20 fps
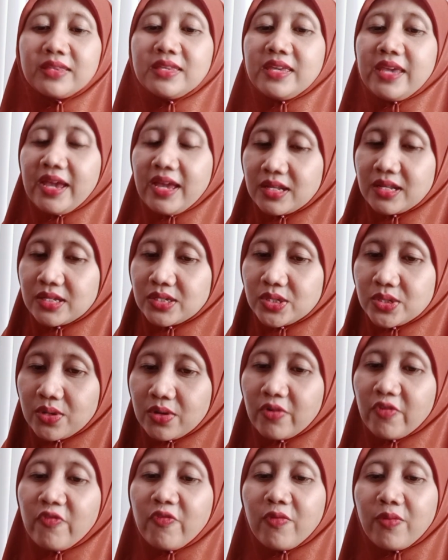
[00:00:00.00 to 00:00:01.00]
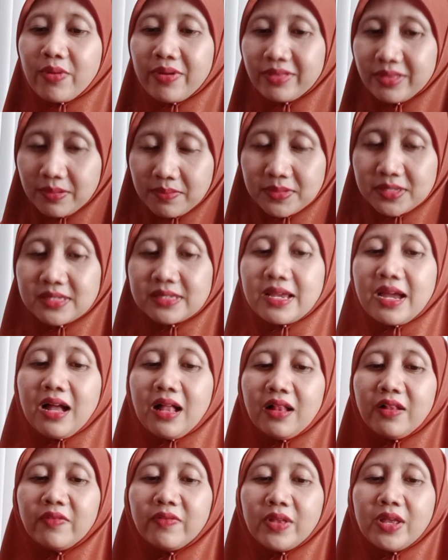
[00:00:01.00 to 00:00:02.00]
the answer for
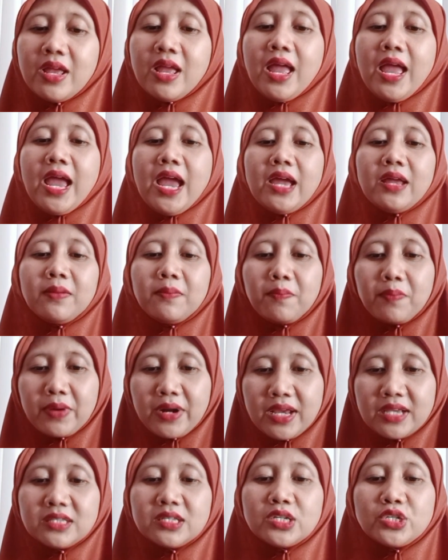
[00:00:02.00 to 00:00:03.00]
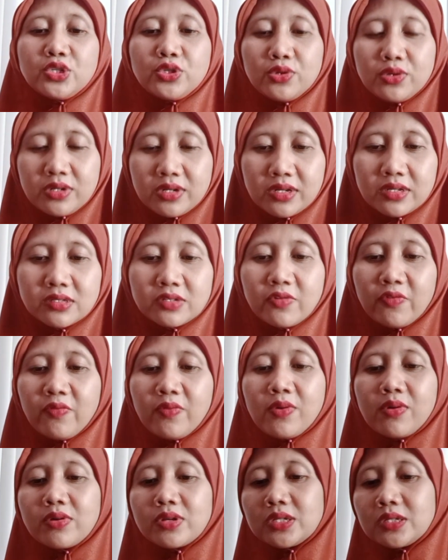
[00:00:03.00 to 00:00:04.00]
themselves, and praise the students
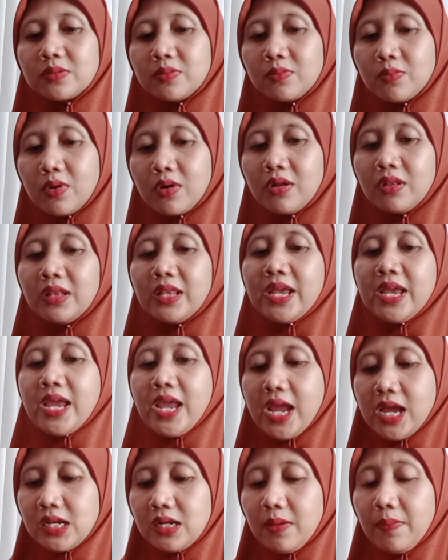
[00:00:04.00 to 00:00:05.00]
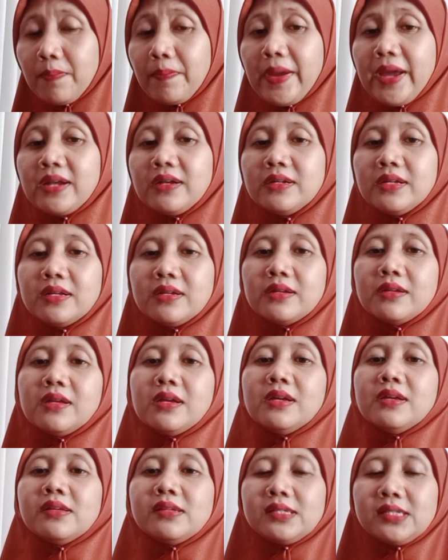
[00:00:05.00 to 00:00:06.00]
for small independent
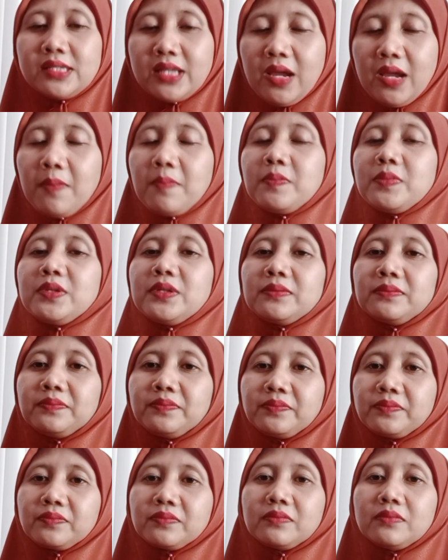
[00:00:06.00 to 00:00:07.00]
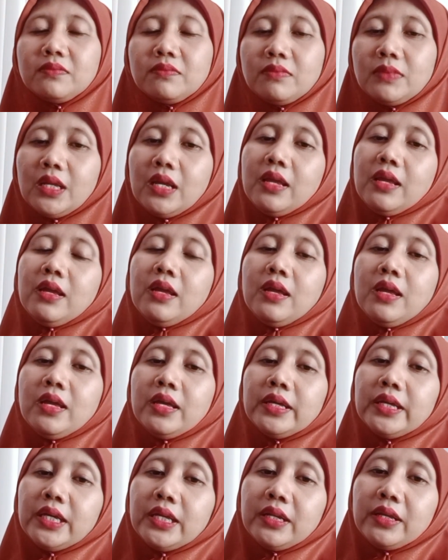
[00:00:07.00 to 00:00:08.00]
steps.
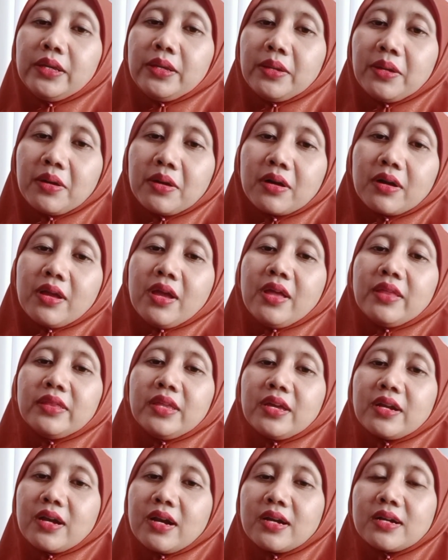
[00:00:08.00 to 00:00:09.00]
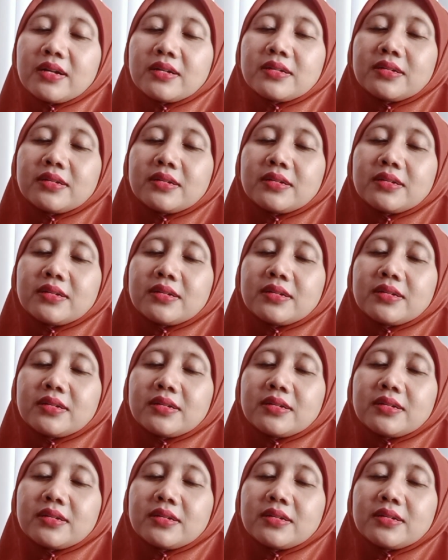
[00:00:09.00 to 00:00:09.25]
In here, there